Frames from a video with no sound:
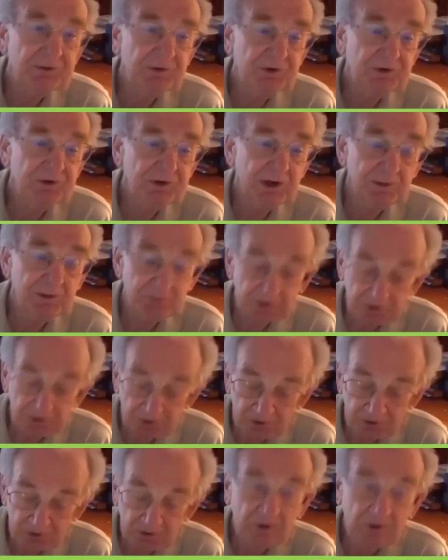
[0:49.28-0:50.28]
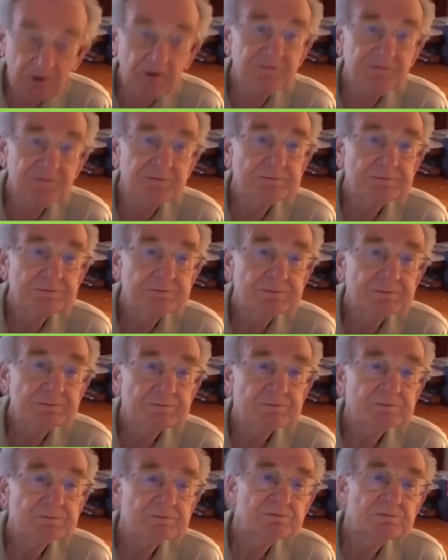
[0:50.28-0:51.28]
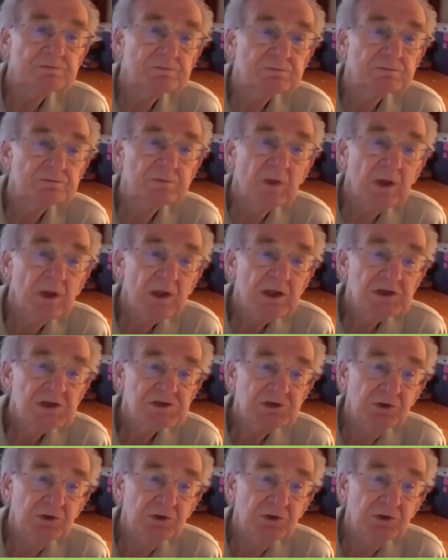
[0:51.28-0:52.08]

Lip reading: top it all off. So